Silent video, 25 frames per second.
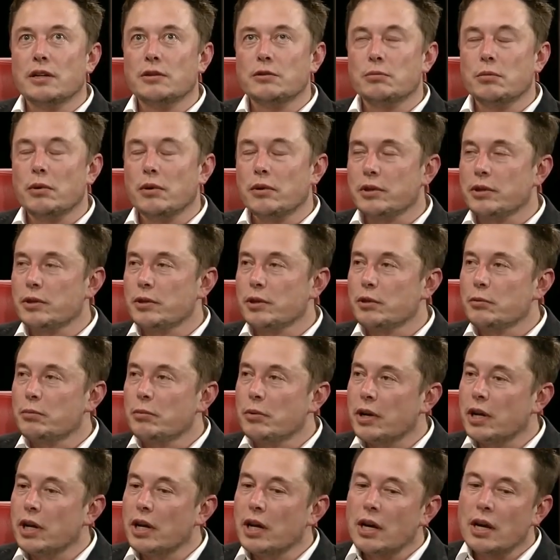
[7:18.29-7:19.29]
I should probably do it.
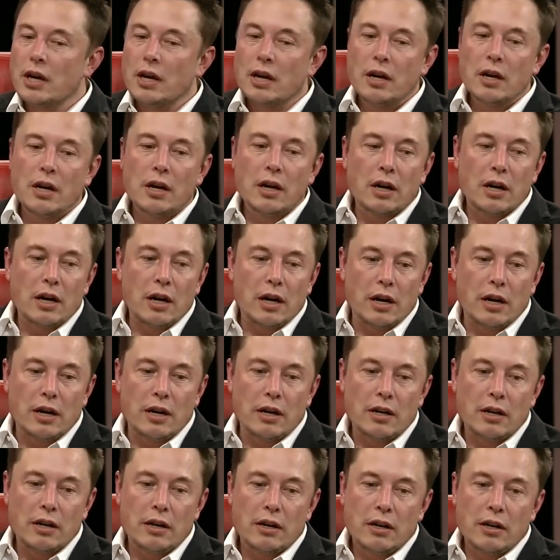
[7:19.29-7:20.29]
But,
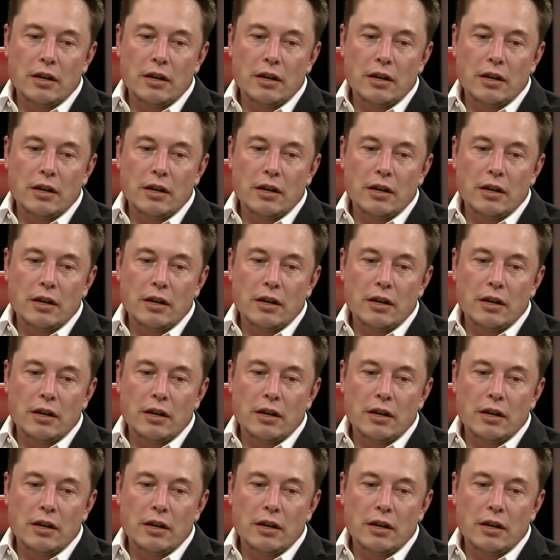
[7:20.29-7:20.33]
uh,